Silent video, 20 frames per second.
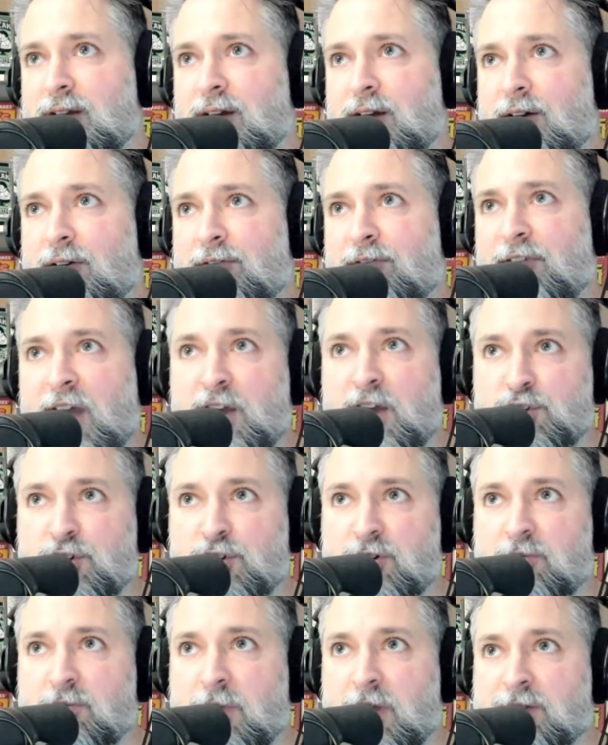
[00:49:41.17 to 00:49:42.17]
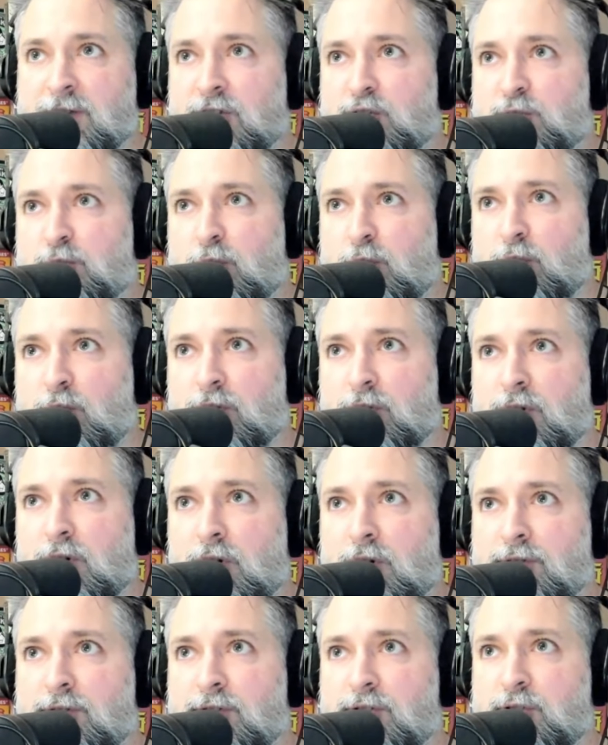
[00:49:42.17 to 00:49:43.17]
fashion message board
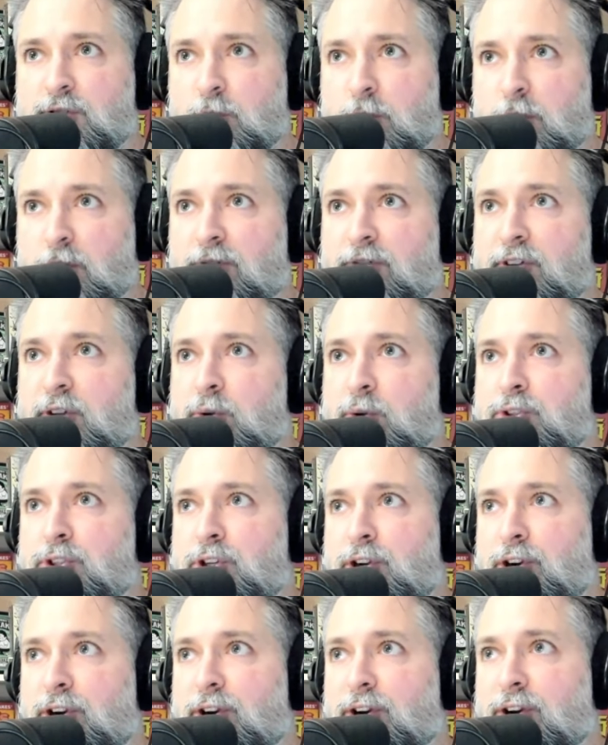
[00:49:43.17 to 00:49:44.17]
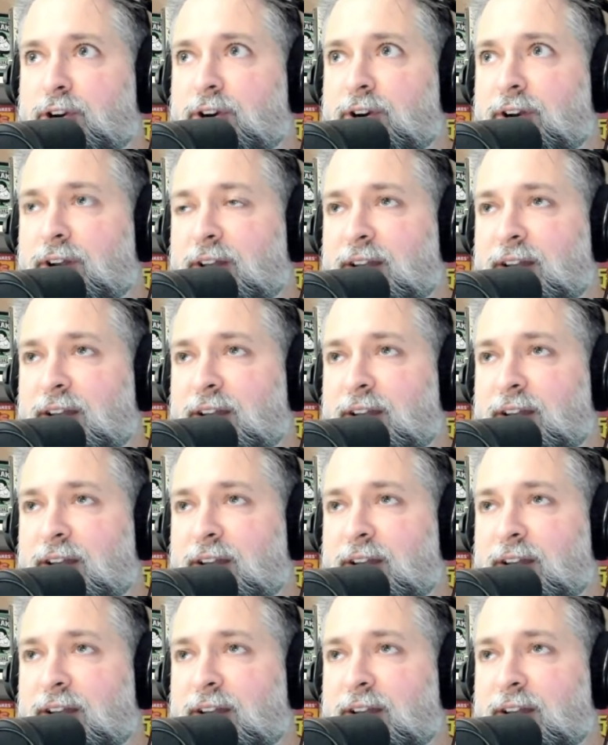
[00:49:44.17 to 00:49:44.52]
called Super Future.